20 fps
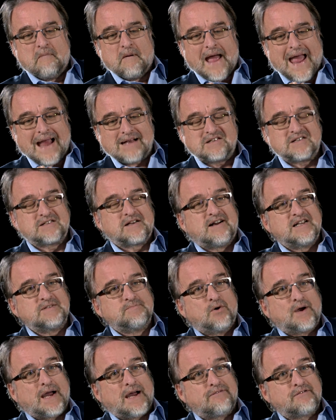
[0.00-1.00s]
Exercise
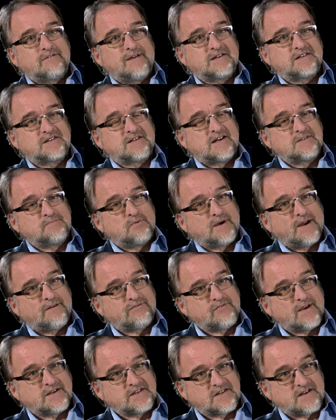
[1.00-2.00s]
book after exercise book
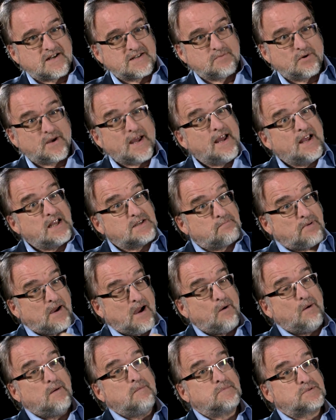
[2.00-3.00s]
after exercise book. His
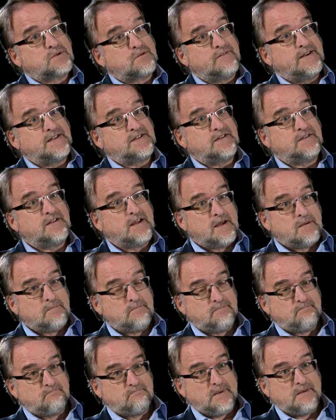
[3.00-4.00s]
poems were written
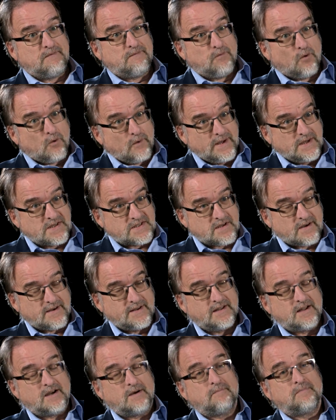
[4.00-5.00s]
before he
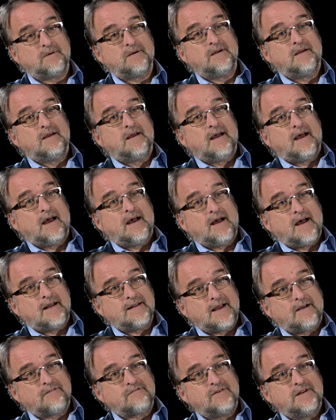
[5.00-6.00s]
signed up, and
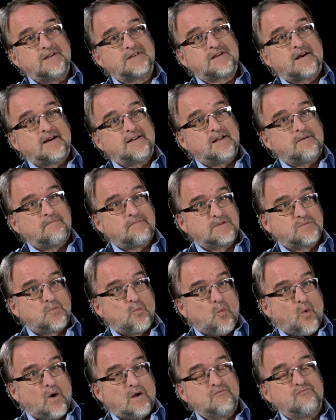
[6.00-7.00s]
after he'd signed up, there's
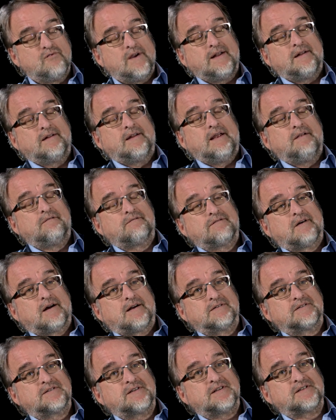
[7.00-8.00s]
one written in
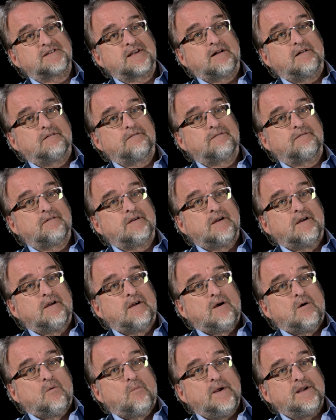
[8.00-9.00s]
France itself,
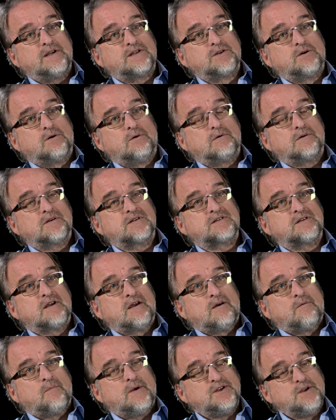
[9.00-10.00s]
which
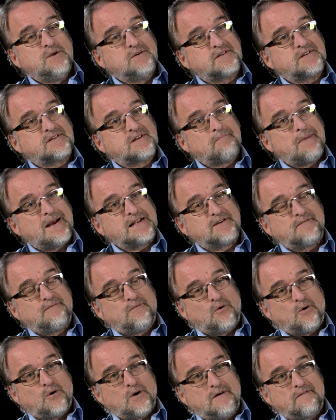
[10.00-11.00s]
uses the
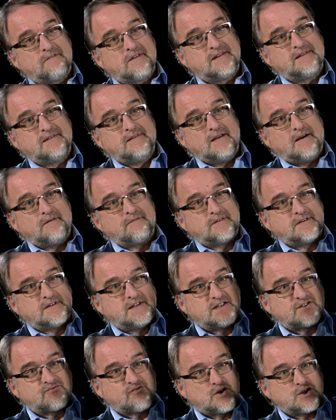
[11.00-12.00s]
metaphor of the
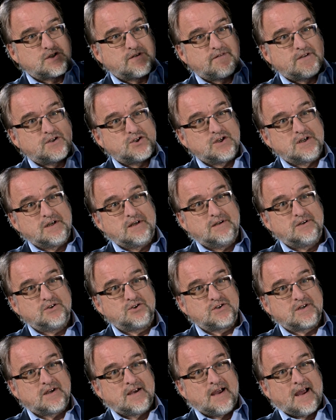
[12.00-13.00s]
destruction of the
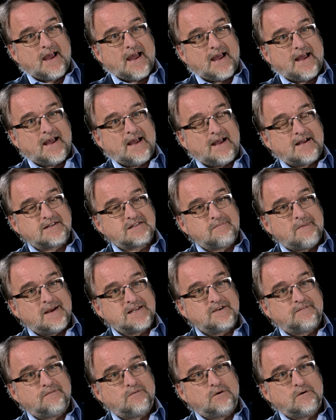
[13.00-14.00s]
church as a
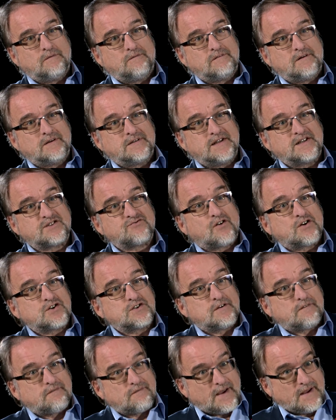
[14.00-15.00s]
metaphor for a destruction
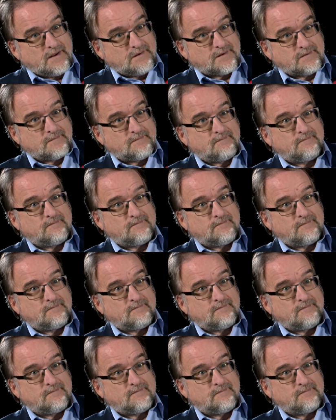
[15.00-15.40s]
of faith.